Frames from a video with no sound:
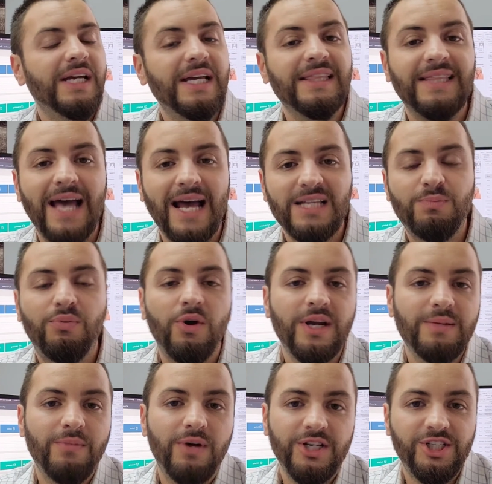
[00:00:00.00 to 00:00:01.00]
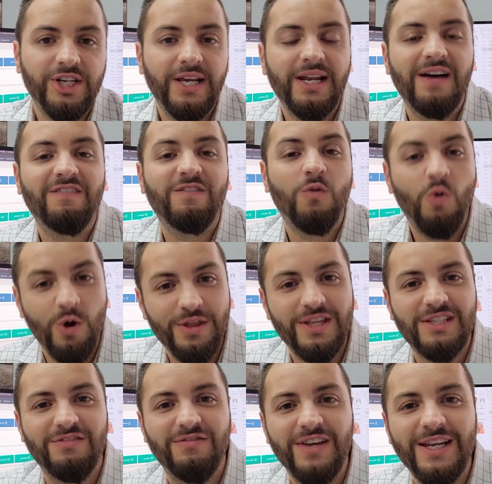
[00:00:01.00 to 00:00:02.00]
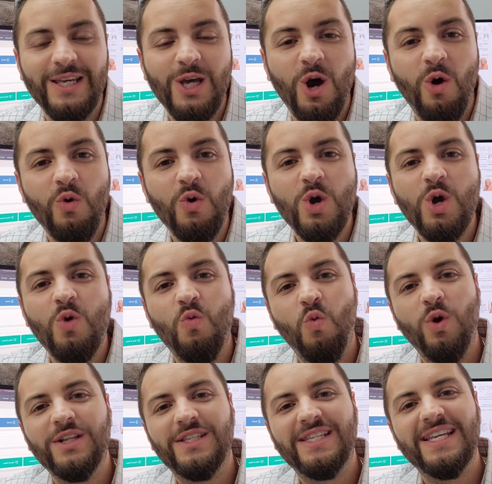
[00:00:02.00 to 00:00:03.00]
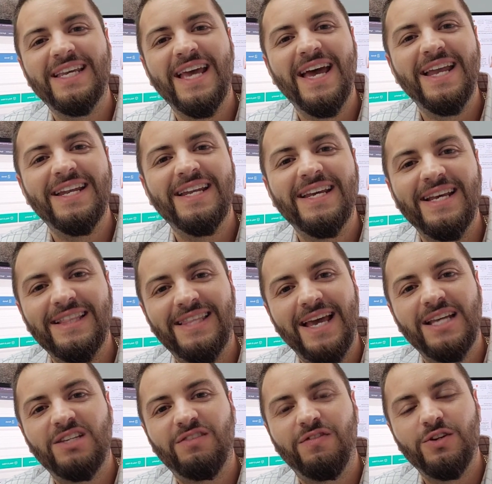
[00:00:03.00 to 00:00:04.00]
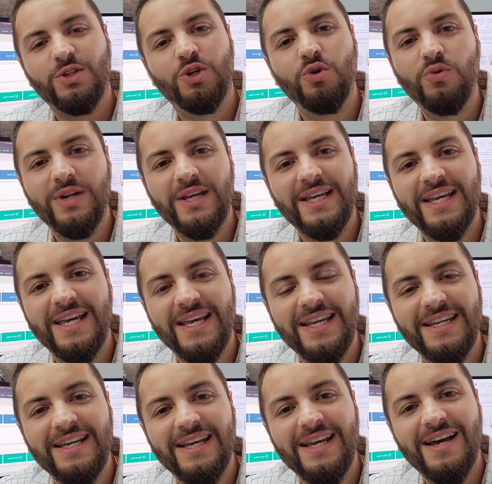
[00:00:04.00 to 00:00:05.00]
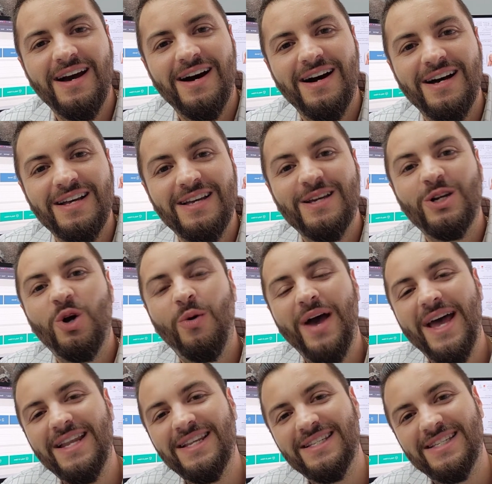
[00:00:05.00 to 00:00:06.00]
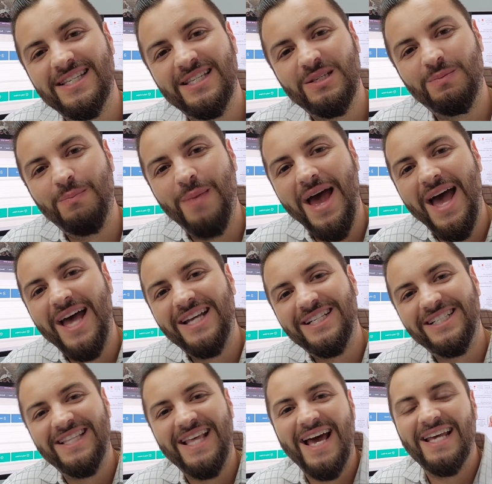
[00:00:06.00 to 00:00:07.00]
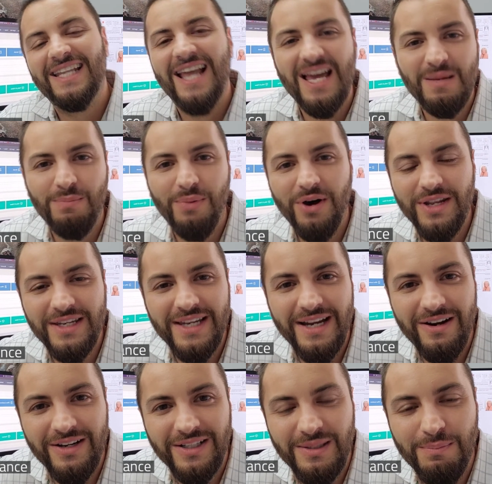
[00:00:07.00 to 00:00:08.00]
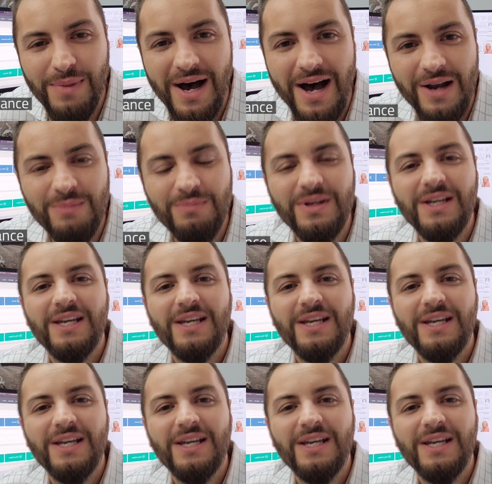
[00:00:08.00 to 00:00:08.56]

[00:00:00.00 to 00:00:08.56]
That's pretty much it for this video. Once again, thanks for tuning in. Go ahead and smash that like button there at the bottom.